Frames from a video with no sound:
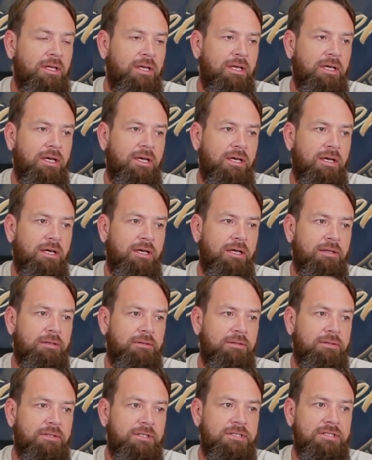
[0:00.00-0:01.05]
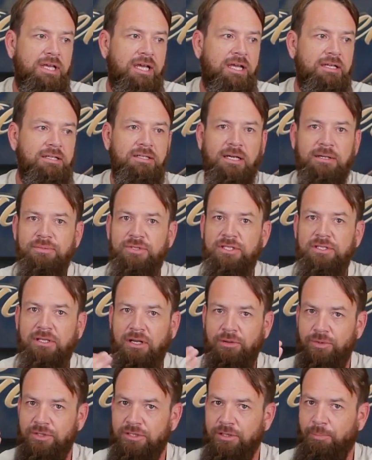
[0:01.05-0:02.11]
The second time, since
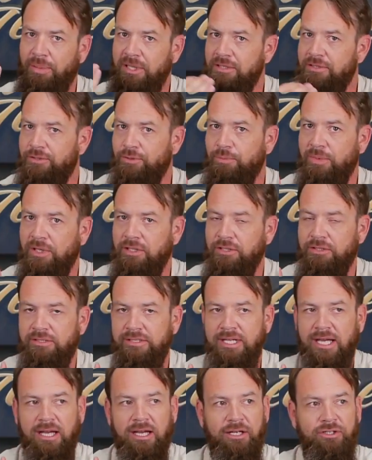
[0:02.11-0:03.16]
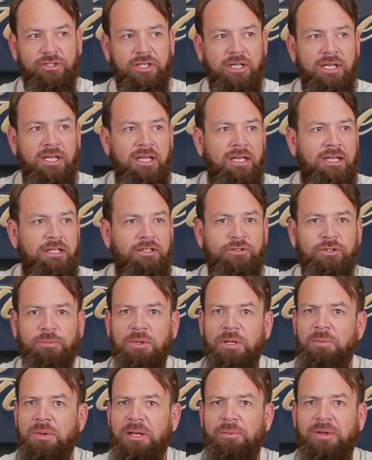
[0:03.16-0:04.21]
I was a pencil mustache, it took
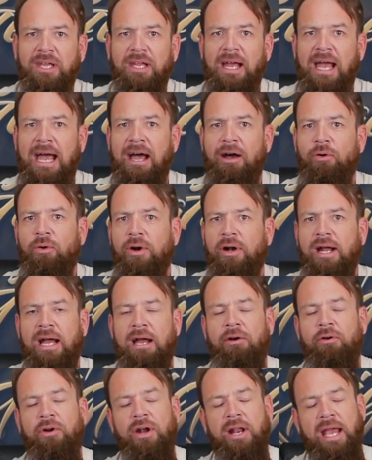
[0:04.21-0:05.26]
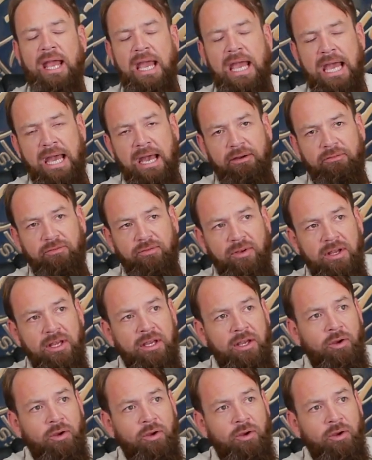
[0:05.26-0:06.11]
me maybe an hour, hour and a half.